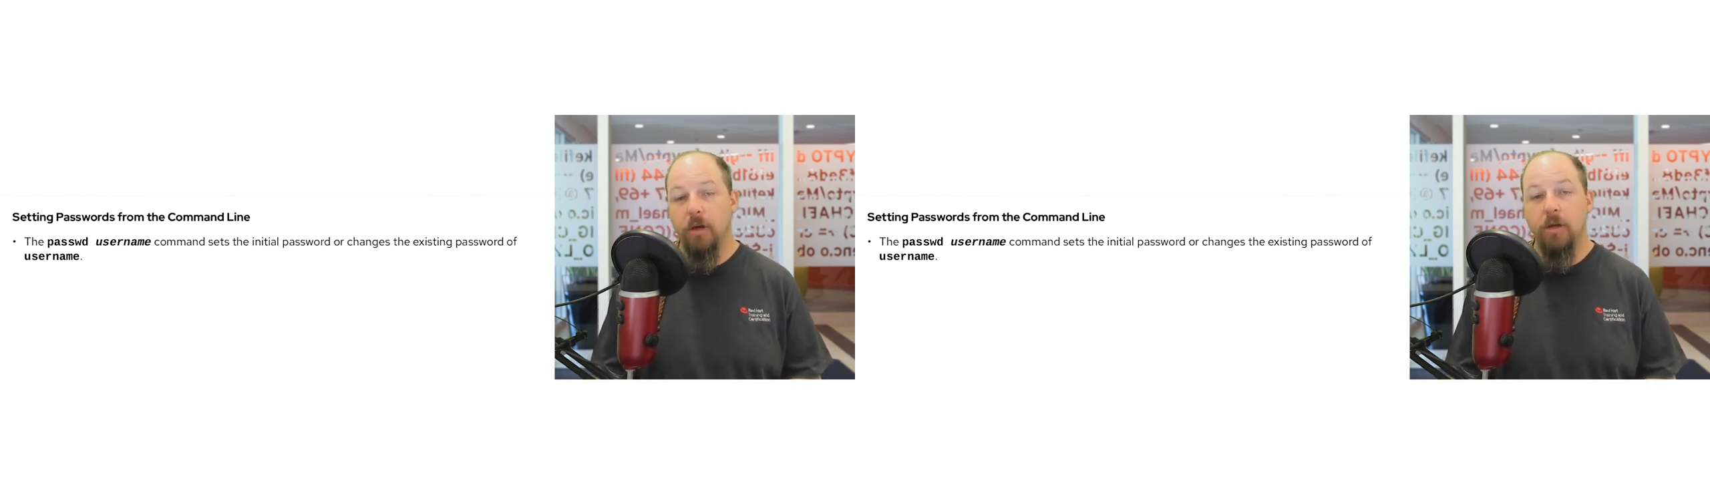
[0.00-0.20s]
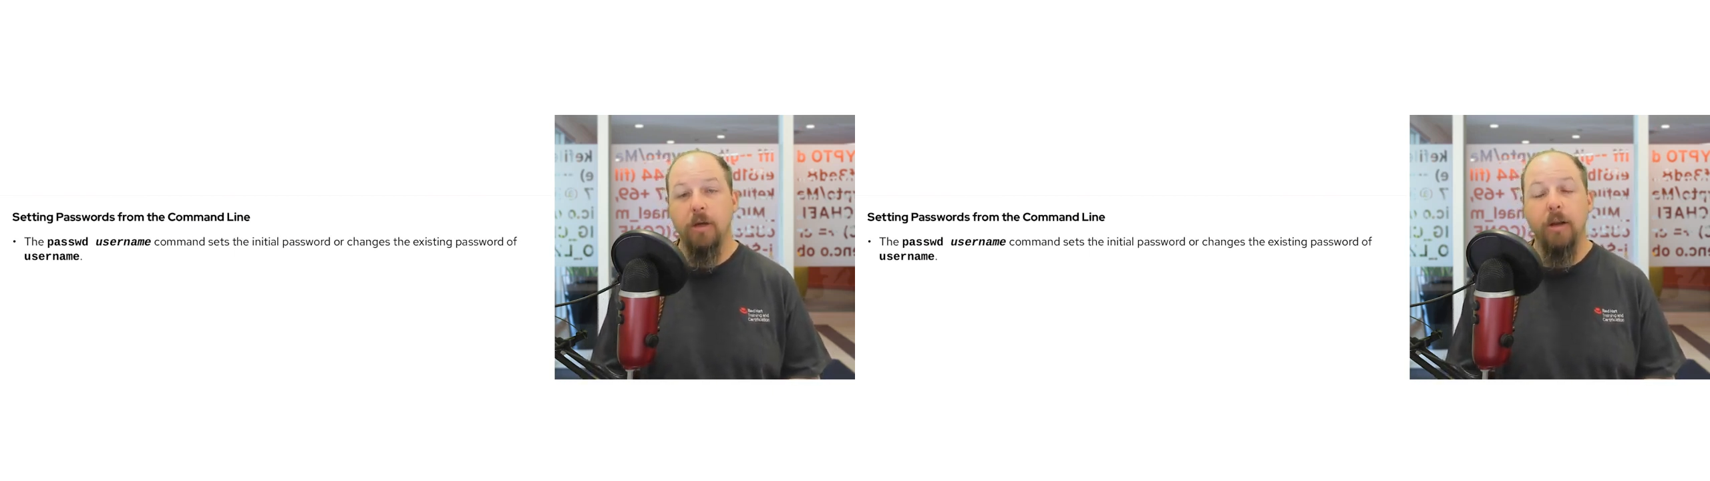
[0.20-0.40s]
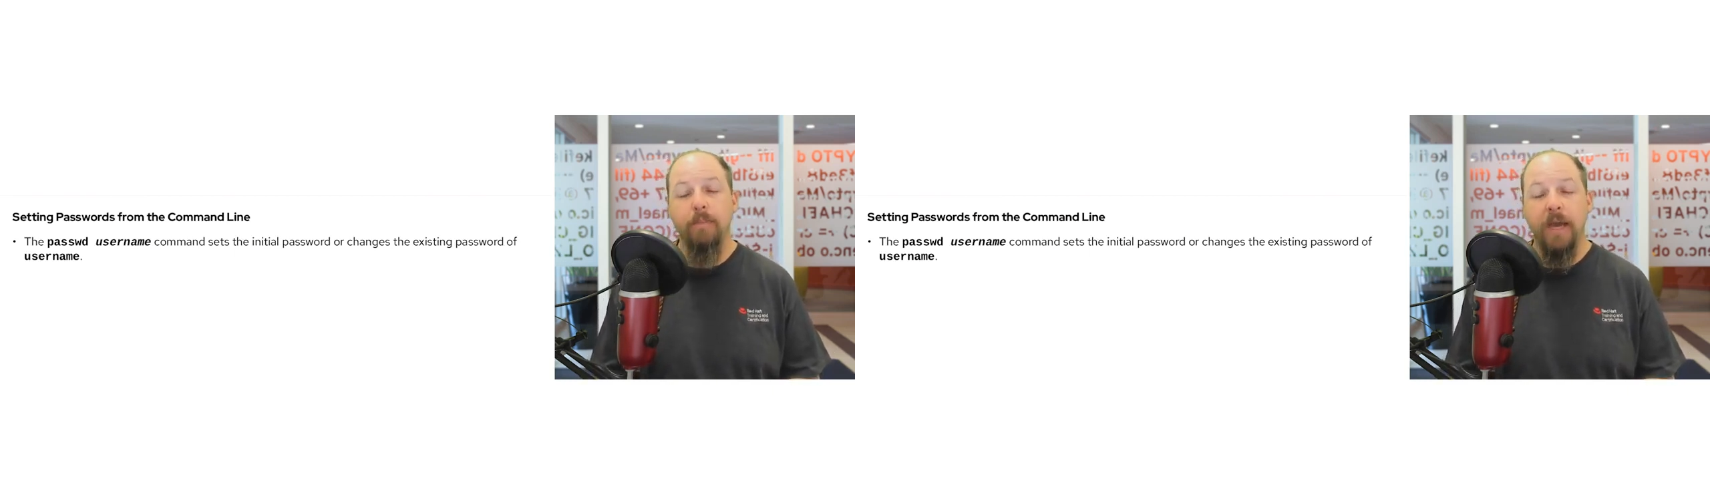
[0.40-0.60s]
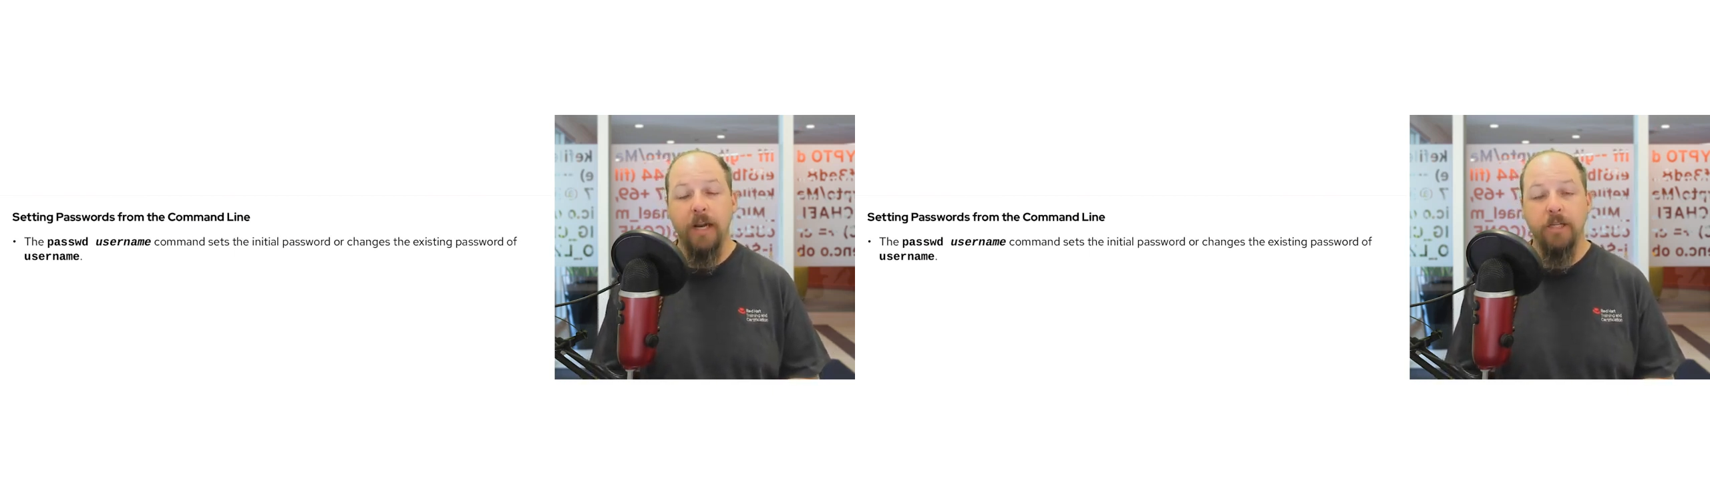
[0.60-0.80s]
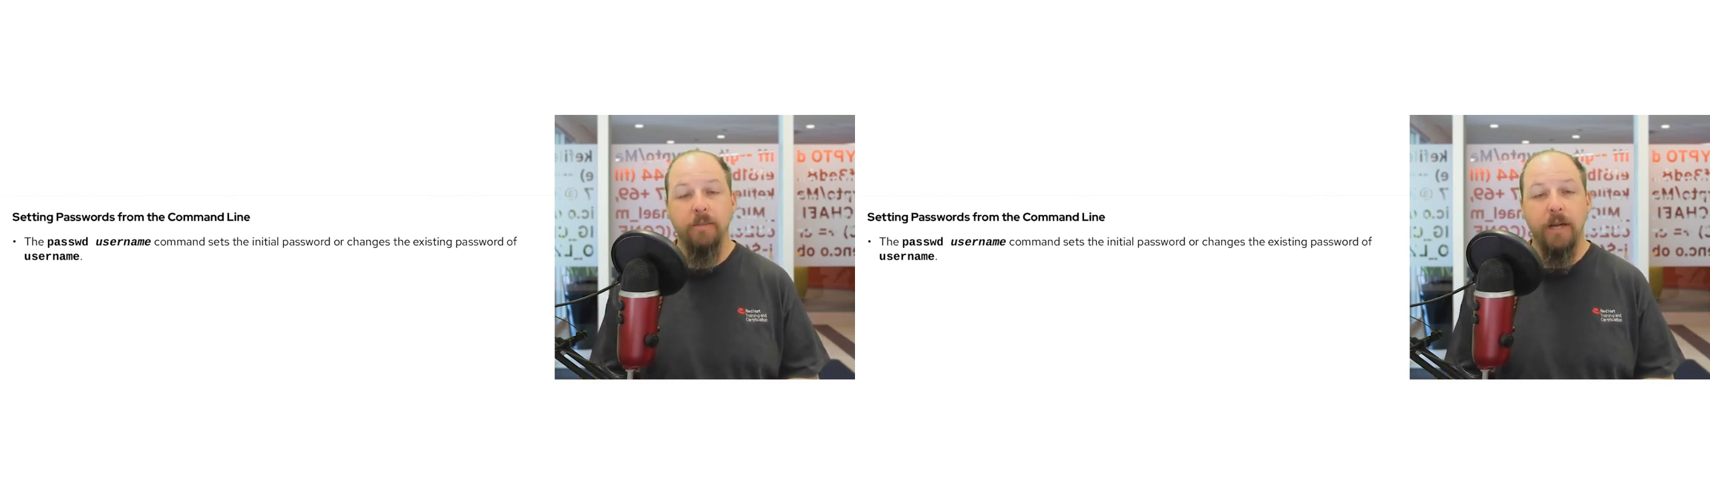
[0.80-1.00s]
you can
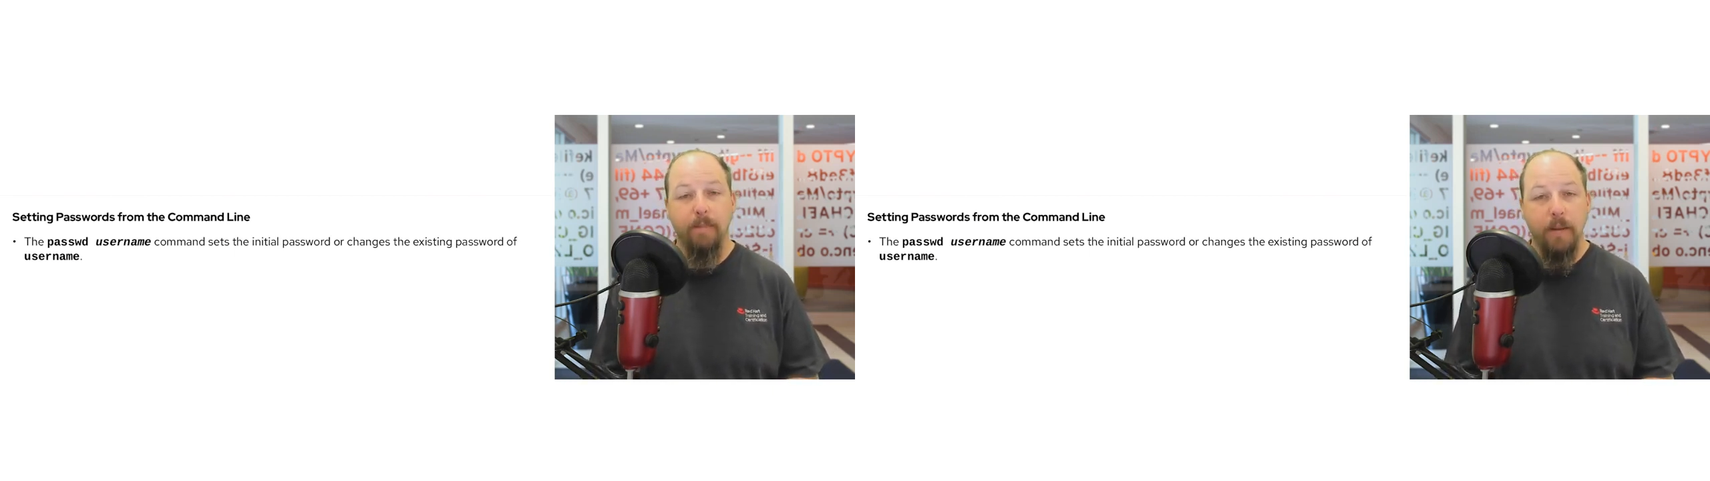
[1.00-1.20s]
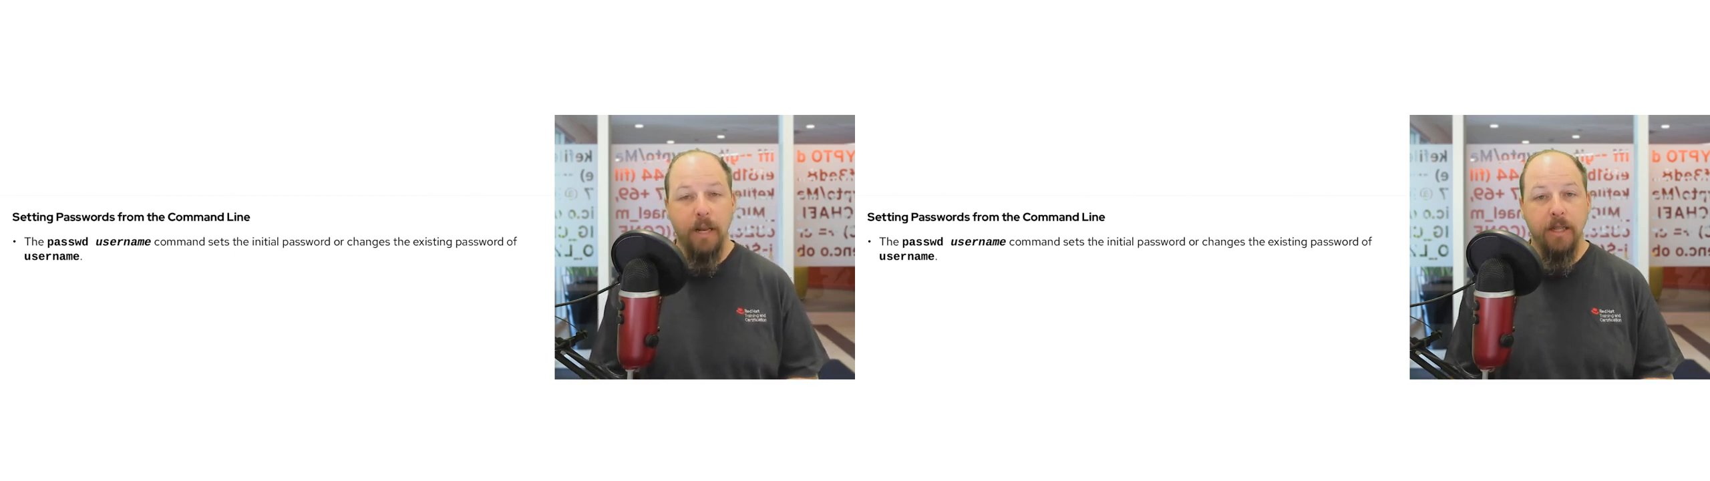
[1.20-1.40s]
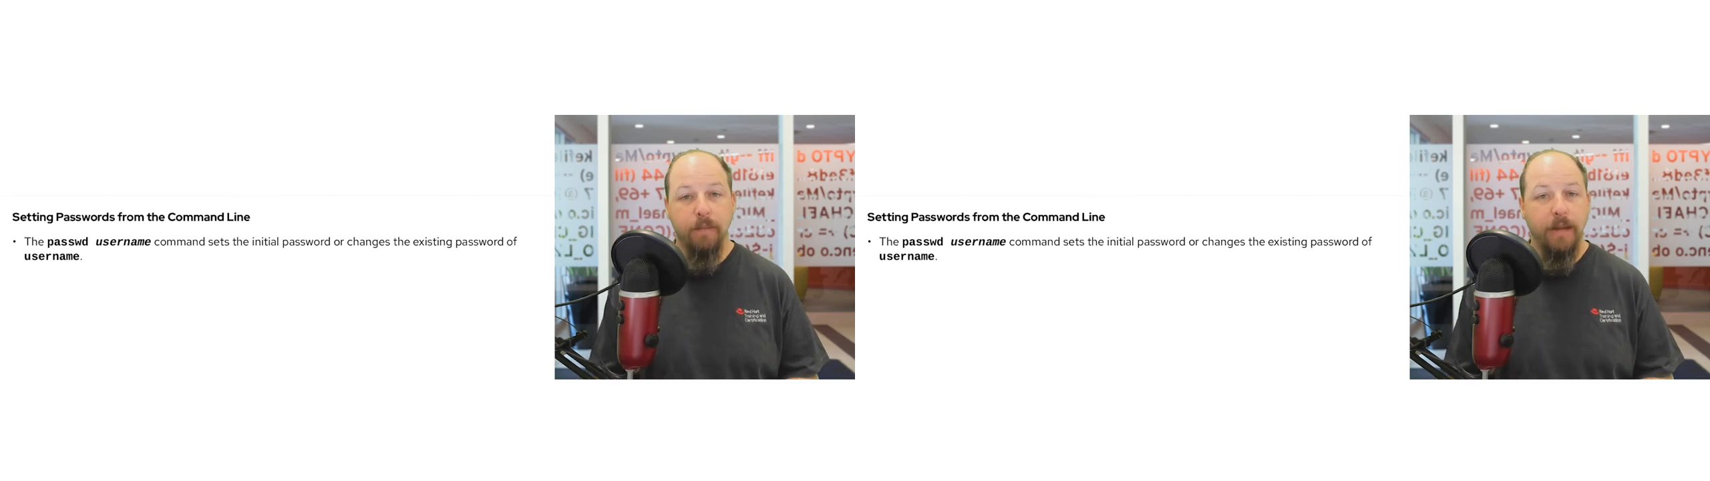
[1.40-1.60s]
manage and manipulate the